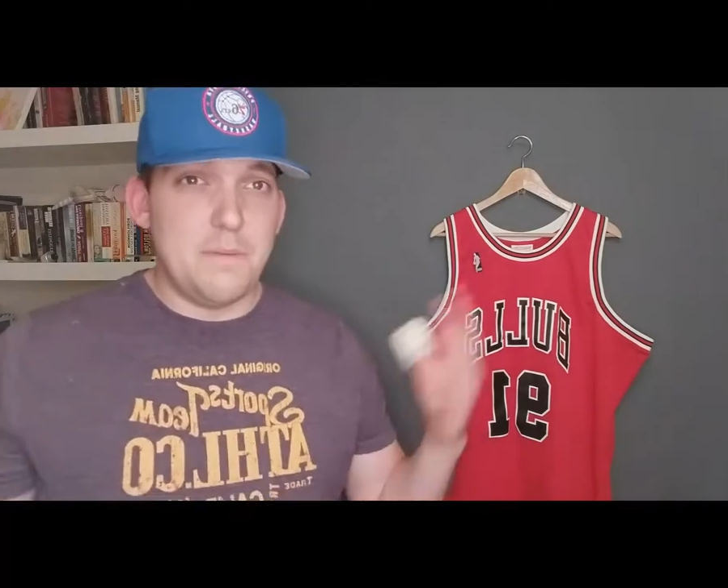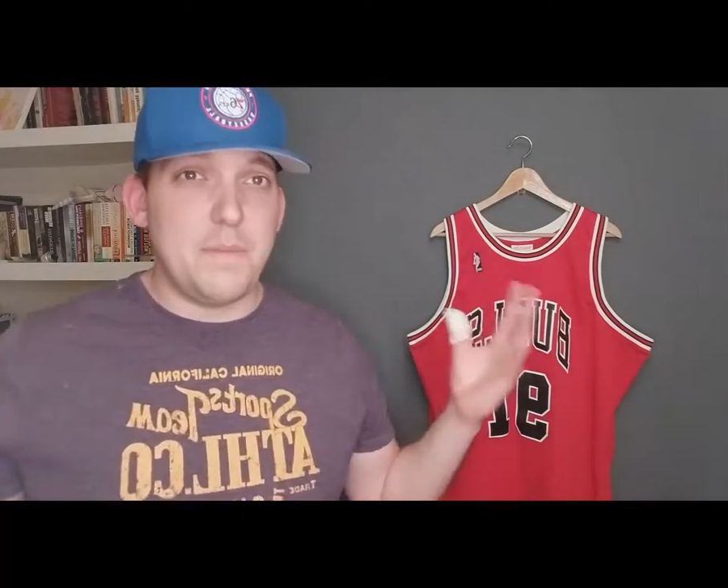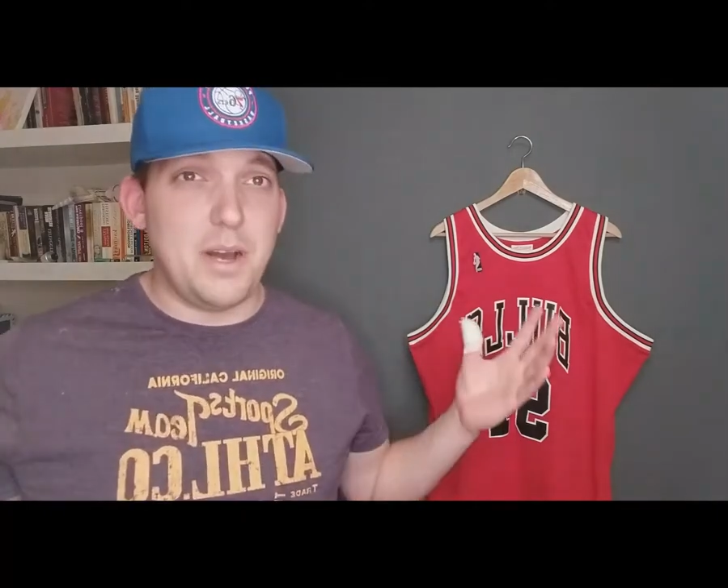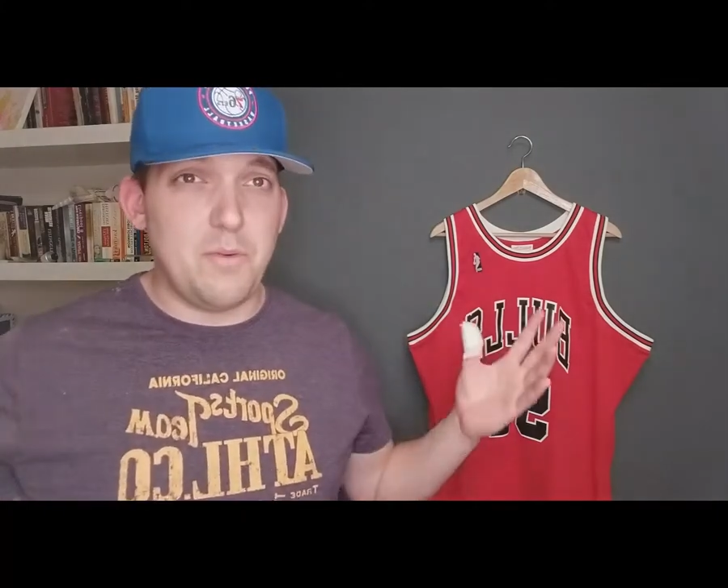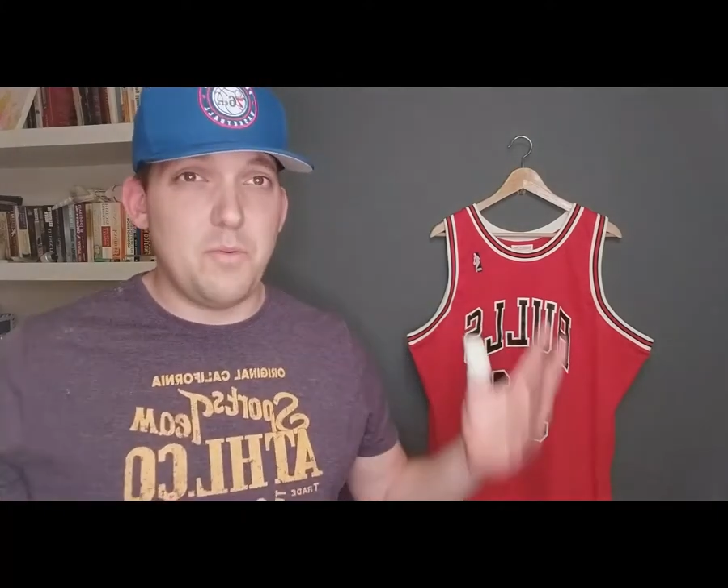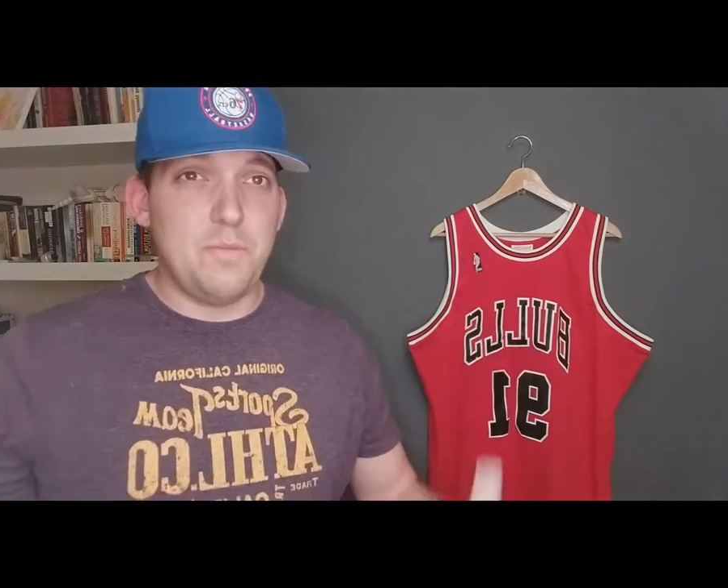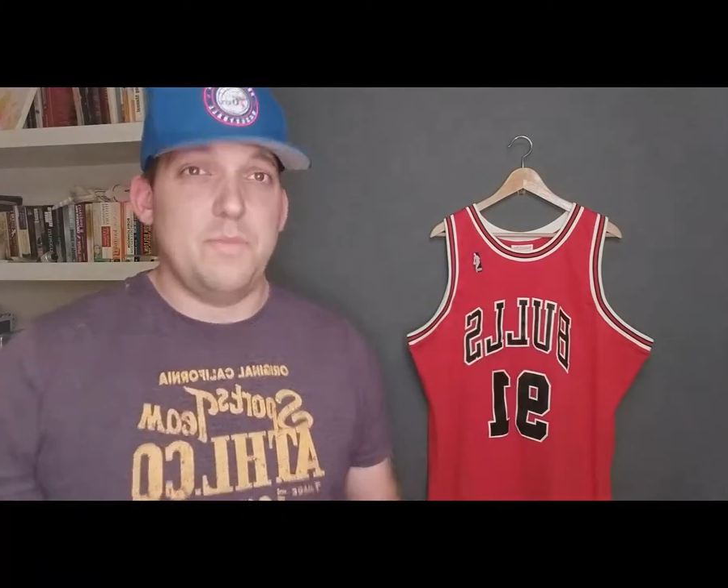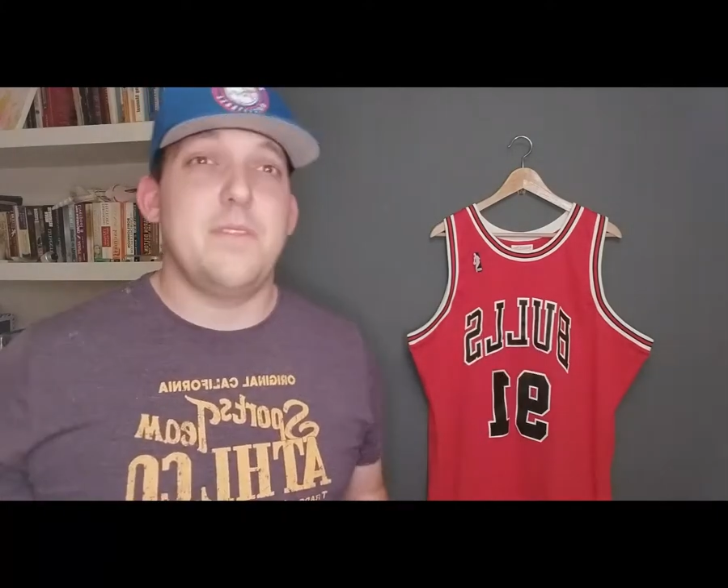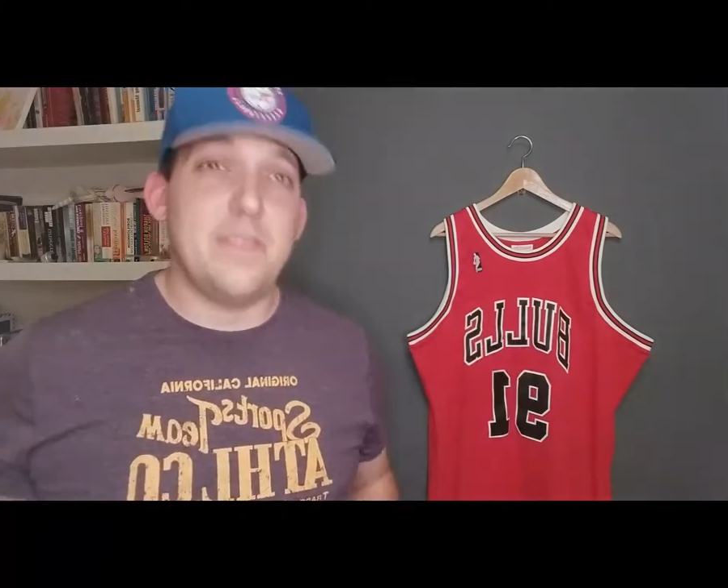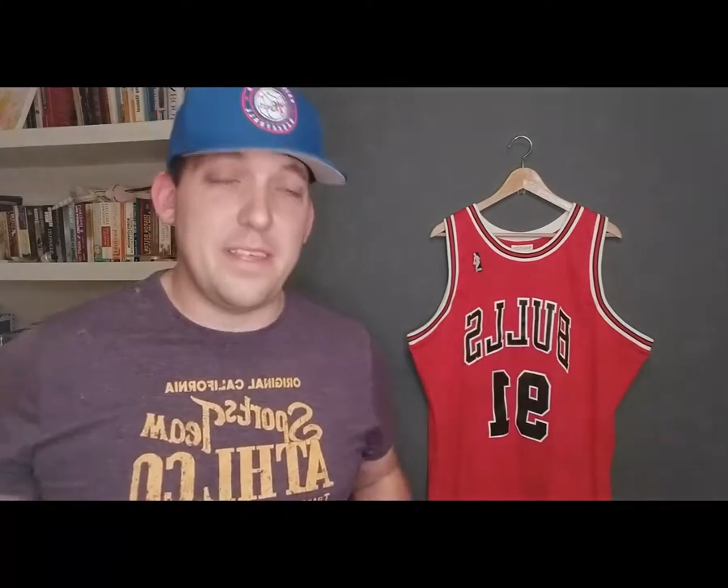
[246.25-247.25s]
But
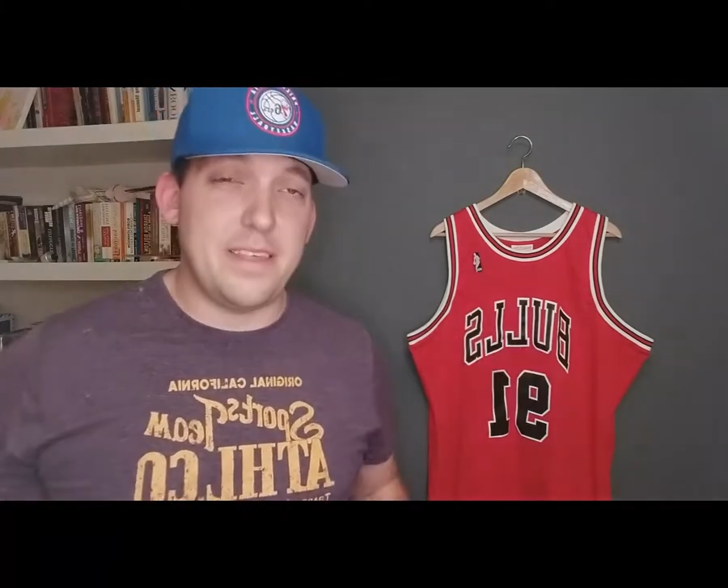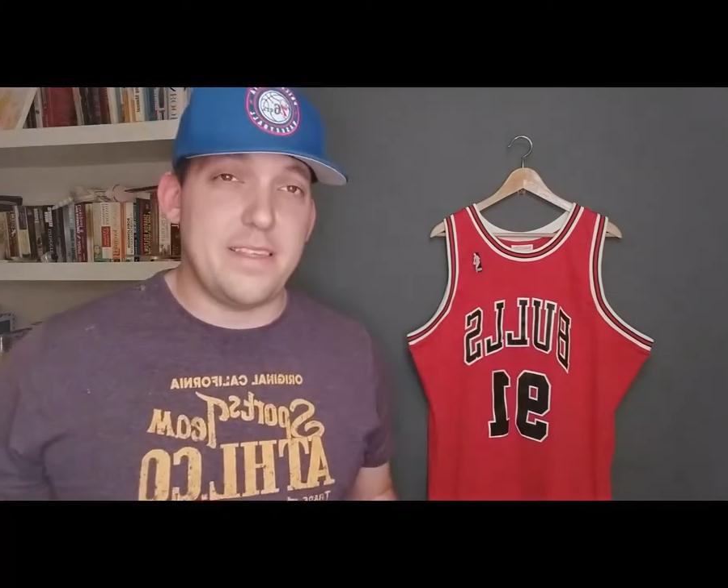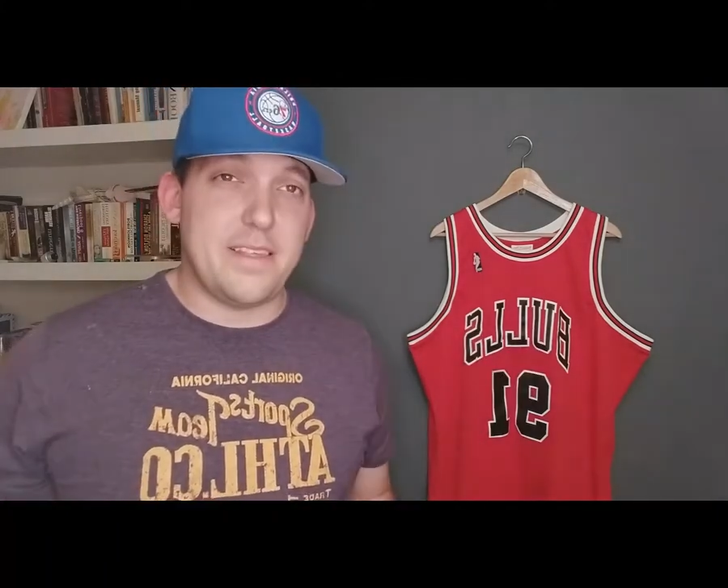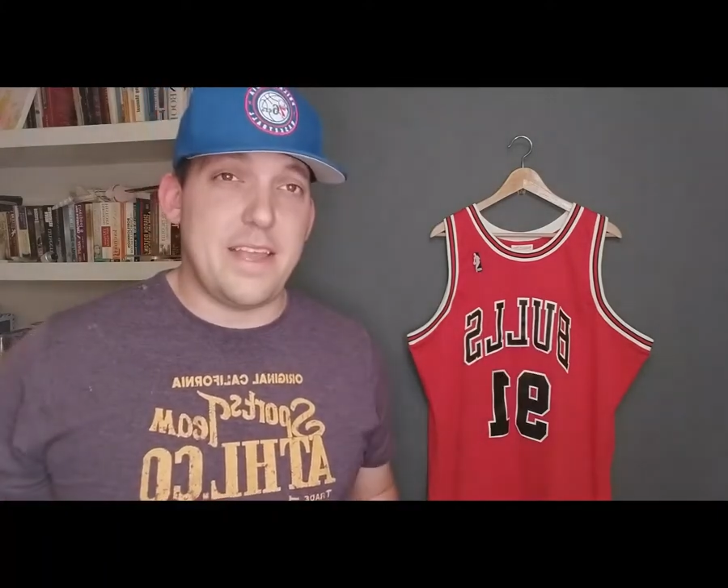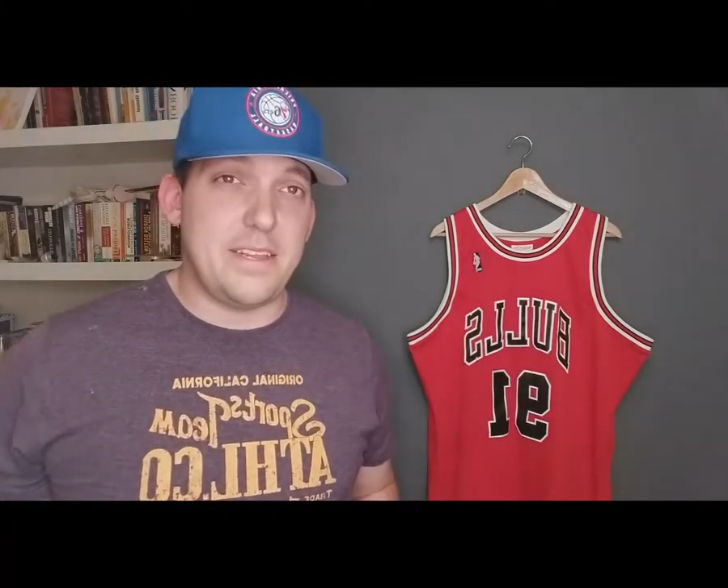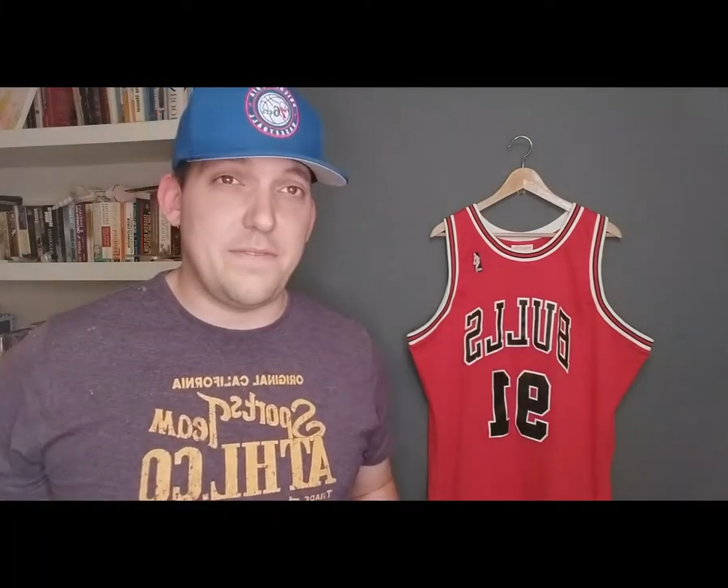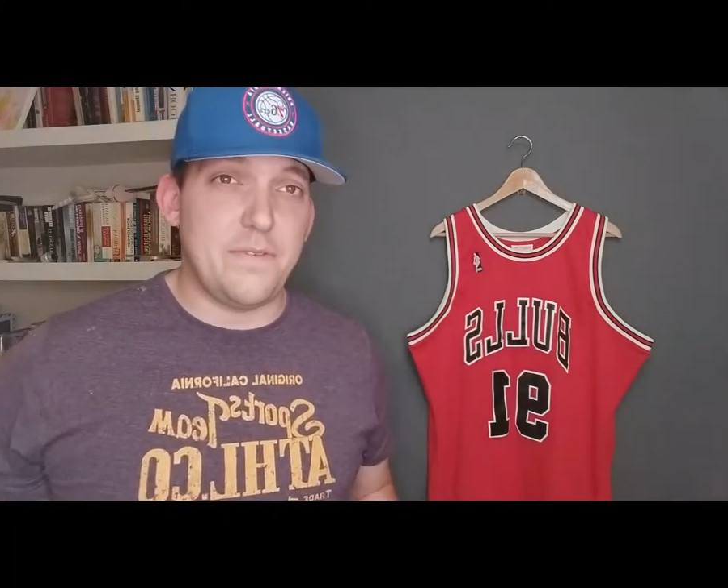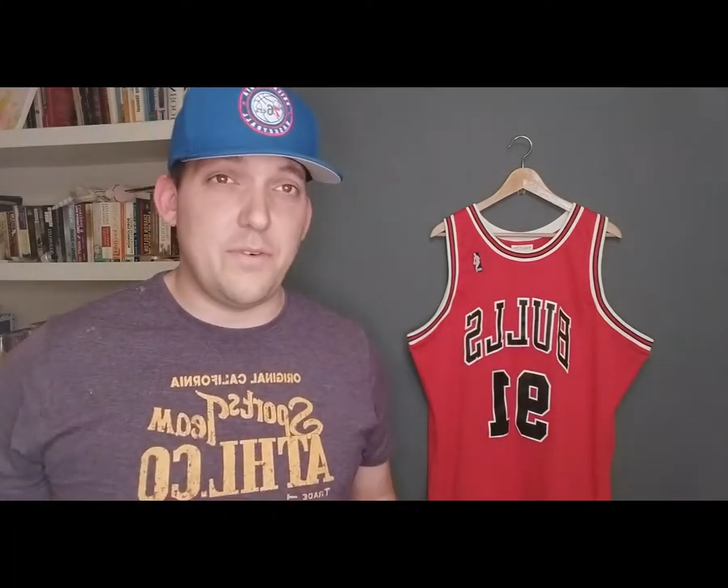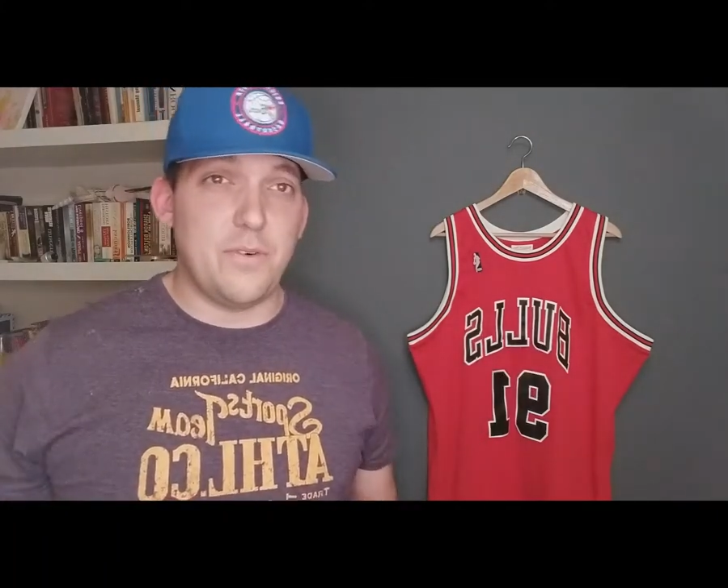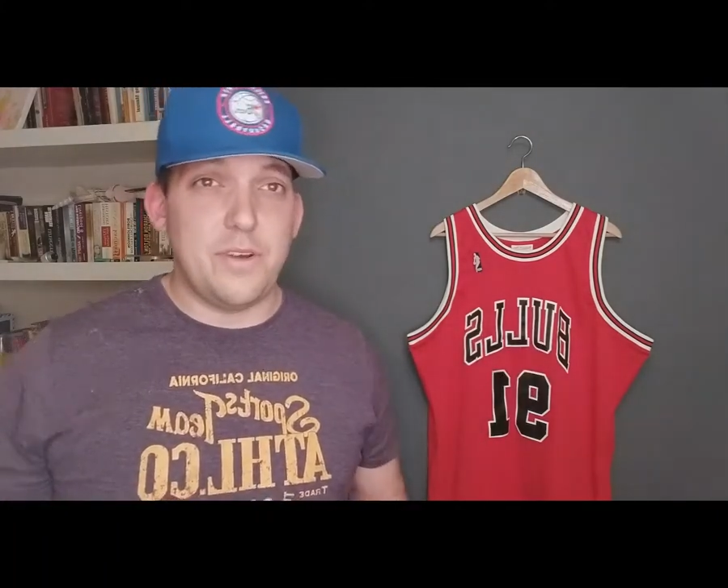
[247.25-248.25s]
this is stage
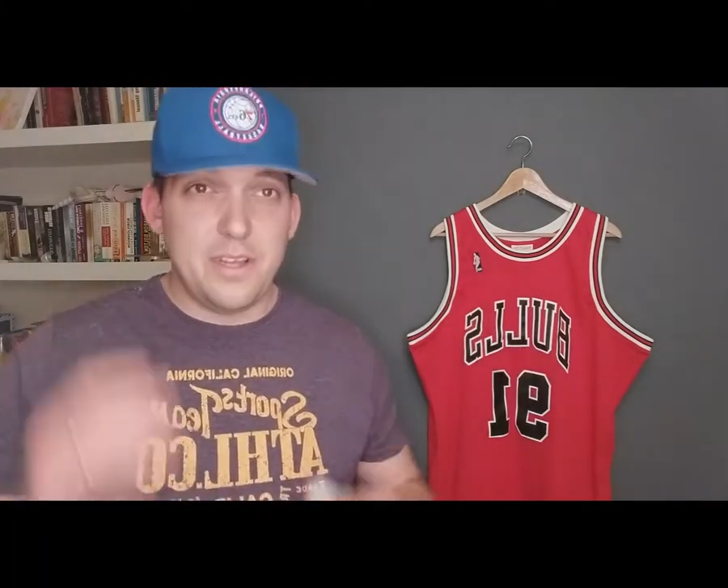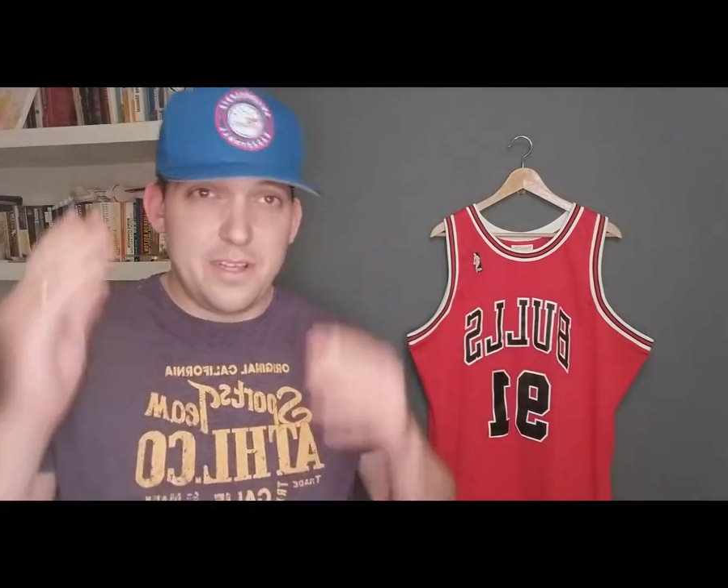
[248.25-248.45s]
4,